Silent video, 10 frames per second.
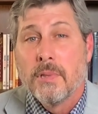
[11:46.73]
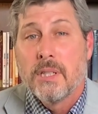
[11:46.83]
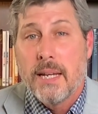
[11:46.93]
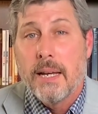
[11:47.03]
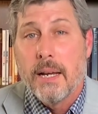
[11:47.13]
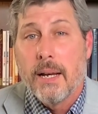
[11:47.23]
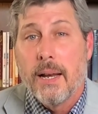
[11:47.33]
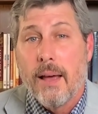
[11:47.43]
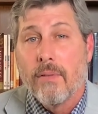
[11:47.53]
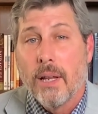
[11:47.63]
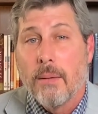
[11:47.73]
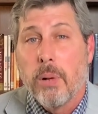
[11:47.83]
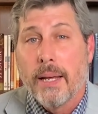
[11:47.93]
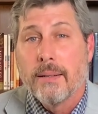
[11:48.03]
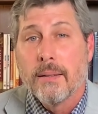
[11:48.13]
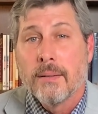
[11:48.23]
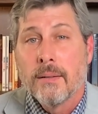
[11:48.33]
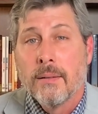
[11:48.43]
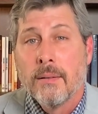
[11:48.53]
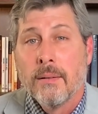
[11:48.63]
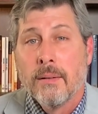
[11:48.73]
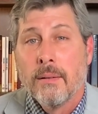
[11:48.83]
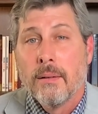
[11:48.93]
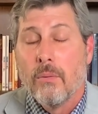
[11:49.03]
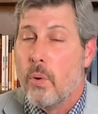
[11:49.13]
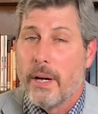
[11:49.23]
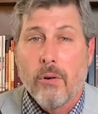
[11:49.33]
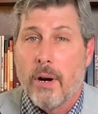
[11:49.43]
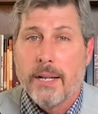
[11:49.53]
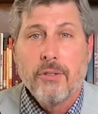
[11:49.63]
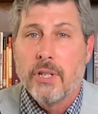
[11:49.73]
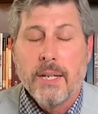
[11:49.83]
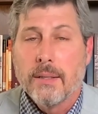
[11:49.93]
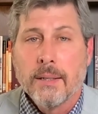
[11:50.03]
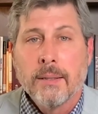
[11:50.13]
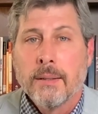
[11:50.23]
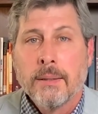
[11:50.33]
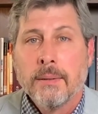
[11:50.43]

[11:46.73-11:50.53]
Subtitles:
Seated in heavenly places with Christ Jesus.